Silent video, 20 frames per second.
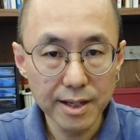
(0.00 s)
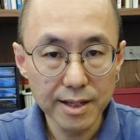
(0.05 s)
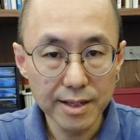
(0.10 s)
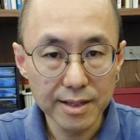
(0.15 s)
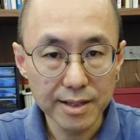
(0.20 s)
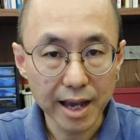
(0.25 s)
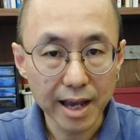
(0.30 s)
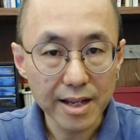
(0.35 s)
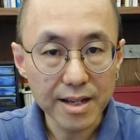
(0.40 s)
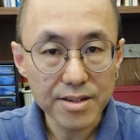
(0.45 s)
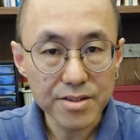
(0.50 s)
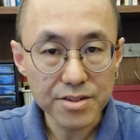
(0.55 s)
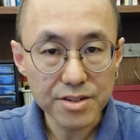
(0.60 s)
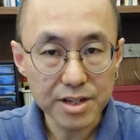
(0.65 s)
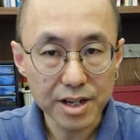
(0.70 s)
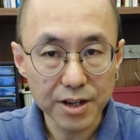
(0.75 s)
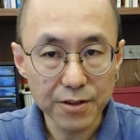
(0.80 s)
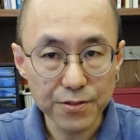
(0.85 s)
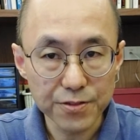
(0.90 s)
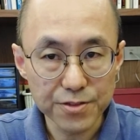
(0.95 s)
Galaxy
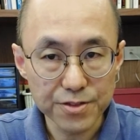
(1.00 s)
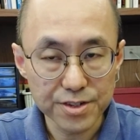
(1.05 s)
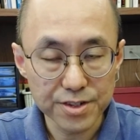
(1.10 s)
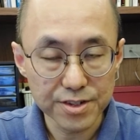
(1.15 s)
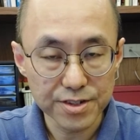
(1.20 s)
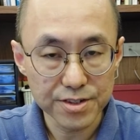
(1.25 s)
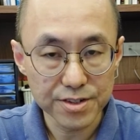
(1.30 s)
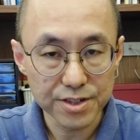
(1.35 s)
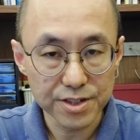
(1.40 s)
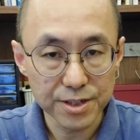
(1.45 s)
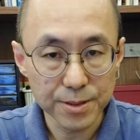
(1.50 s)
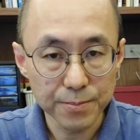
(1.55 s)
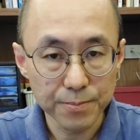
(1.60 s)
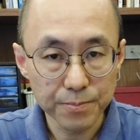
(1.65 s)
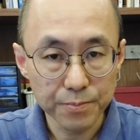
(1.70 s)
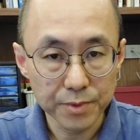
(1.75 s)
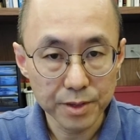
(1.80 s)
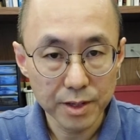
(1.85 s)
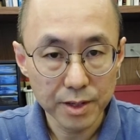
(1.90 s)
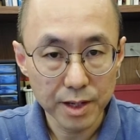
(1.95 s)
FCT
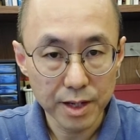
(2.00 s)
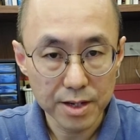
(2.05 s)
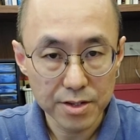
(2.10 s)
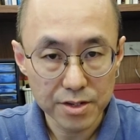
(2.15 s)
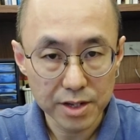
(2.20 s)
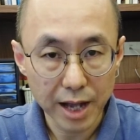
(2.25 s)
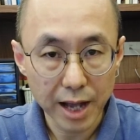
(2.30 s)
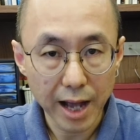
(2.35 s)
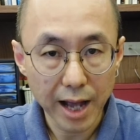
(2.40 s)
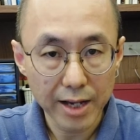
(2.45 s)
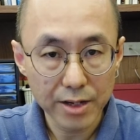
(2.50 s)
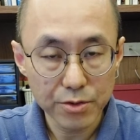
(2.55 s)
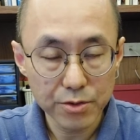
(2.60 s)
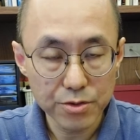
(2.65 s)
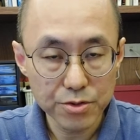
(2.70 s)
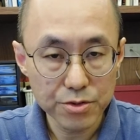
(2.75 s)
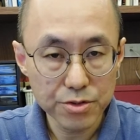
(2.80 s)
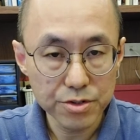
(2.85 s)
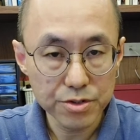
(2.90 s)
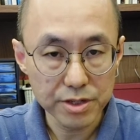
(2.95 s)
is a
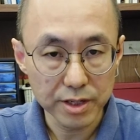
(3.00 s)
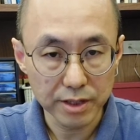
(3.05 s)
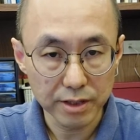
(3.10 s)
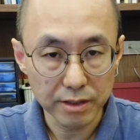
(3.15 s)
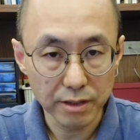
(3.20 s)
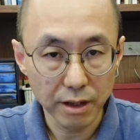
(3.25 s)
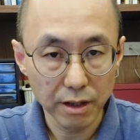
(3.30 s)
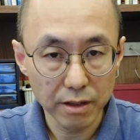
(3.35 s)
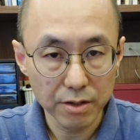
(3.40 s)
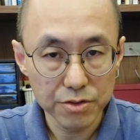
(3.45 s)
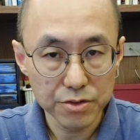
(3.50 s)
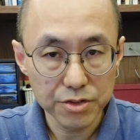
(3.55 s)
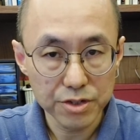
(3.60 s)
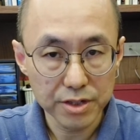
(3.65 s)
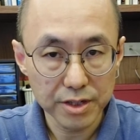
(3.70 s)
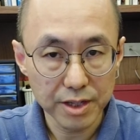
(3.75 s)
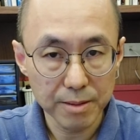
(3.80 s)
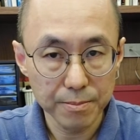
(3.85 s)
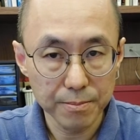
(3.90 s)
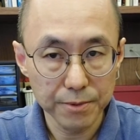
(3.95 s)
hydrogen technology
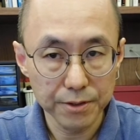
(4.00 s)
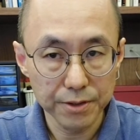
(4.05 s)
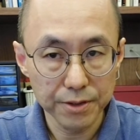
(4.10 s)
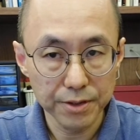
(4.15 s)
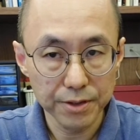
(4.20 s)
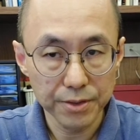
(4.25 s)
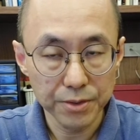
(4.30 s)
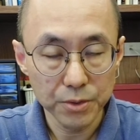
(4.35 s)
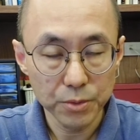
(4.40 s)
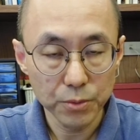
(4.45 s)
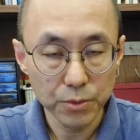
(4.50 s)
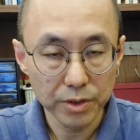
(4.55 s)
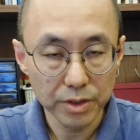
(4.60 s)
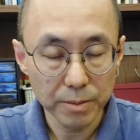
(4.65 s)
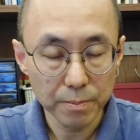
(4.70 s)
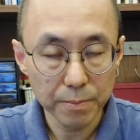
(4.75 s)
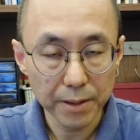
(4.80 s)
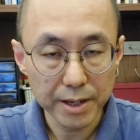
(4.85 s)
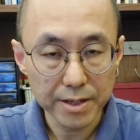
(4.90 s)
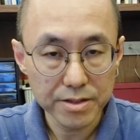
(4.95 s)
company with a
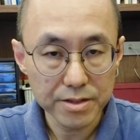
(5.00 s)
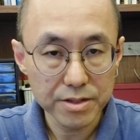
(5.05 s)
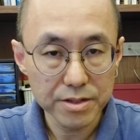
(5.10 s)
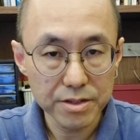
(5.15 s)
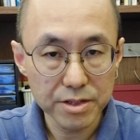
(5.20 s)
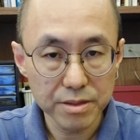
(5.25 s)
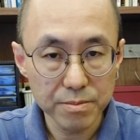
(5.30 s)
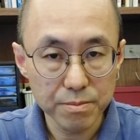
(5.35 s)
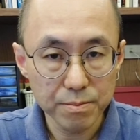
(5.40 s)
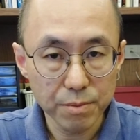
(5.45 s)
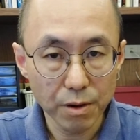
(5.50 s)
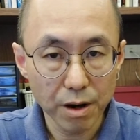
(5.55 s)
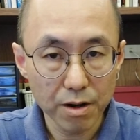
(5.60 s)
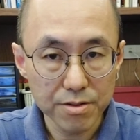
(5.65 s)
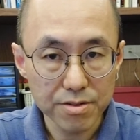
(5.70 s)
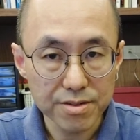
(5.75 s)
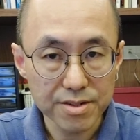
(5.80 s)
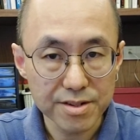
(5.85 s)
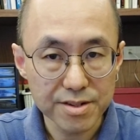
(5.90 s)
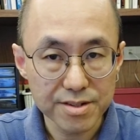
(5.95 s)
patented
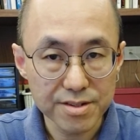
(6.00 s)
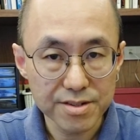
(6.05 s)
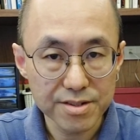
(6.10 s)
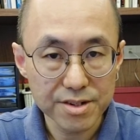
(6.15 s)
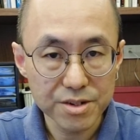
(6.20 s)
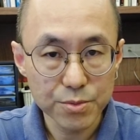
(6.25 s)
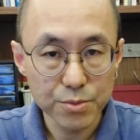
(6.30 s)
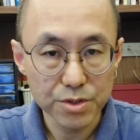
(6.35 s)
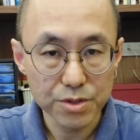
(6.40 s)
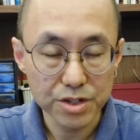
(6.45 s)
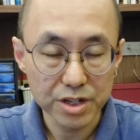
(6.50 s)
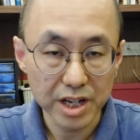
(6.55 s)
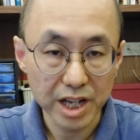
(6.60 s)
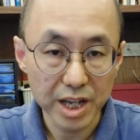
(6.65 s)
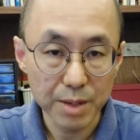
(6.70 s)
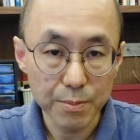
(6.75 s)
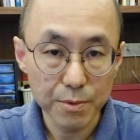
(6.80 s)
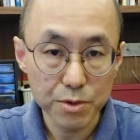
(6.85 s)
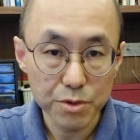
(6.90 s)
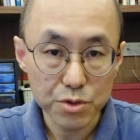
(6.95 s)
process which
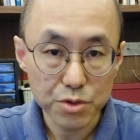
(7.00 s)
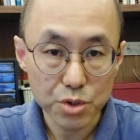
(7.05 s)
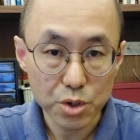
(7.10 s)
enables